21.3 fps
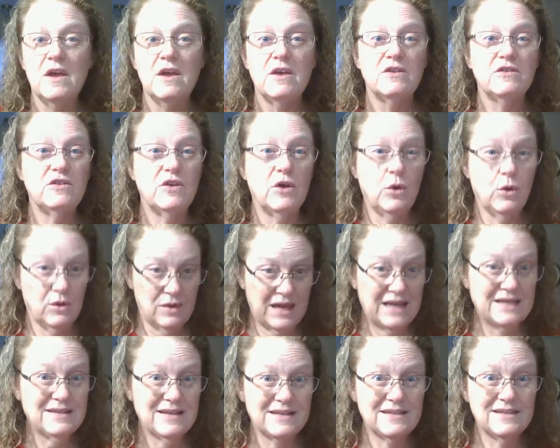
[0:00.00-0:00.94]
So
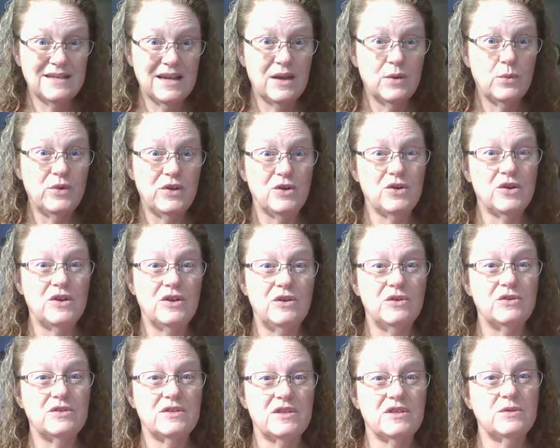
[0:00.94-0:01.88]
as I said, you can
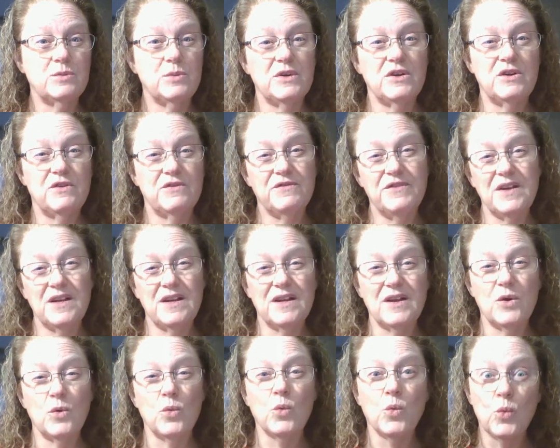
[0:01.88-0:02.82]
use this when you're
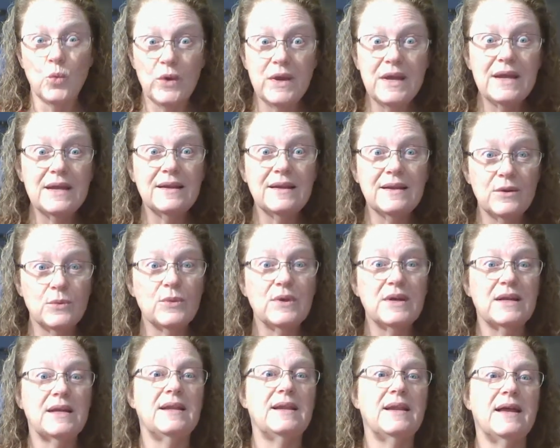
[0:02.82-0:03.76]
feeling really,
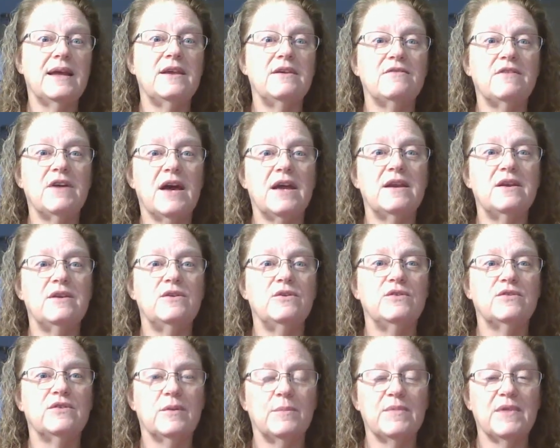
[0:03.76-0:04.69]
really like you've got to do
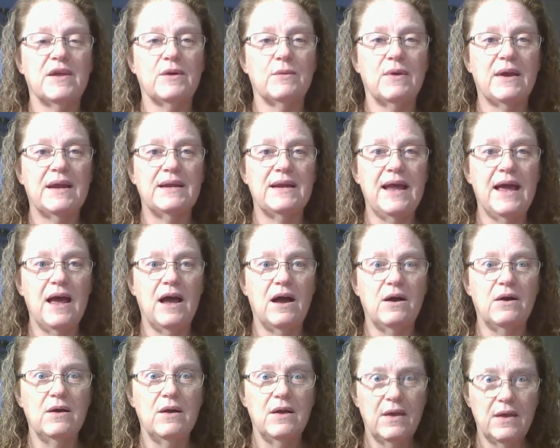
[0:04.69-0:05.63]
something right
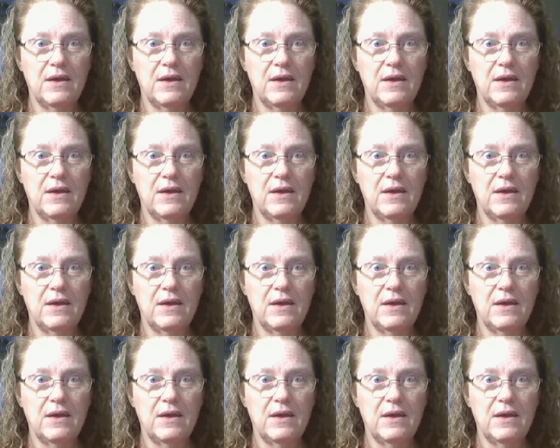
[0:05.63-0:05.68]
now.